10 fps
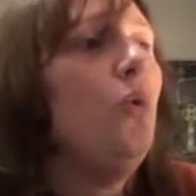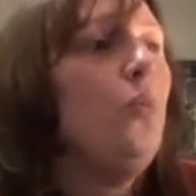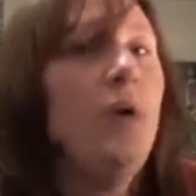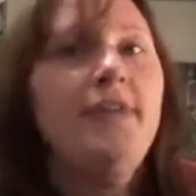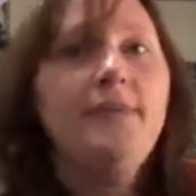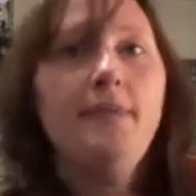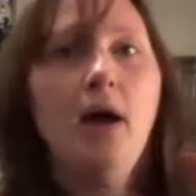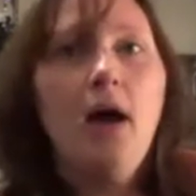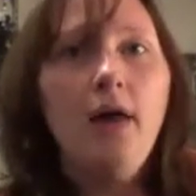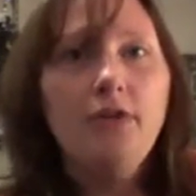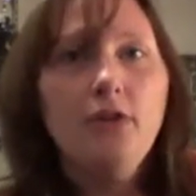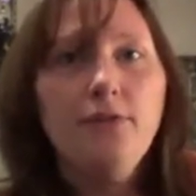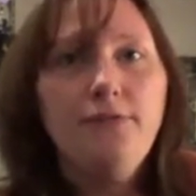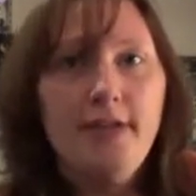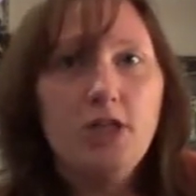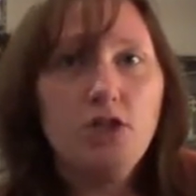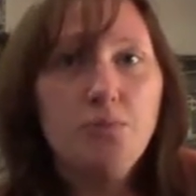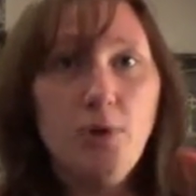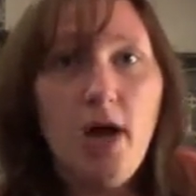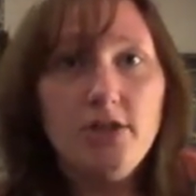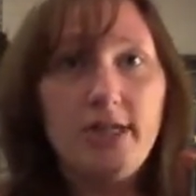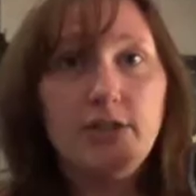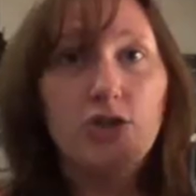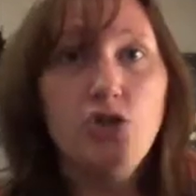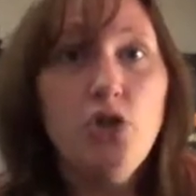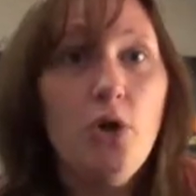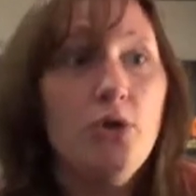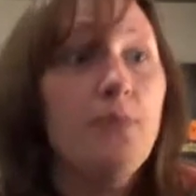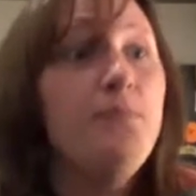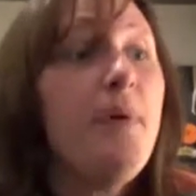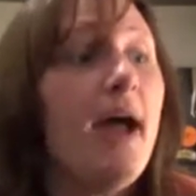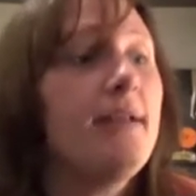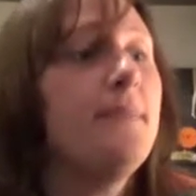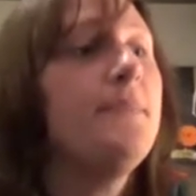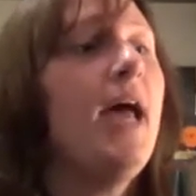with other finished projects to show you, but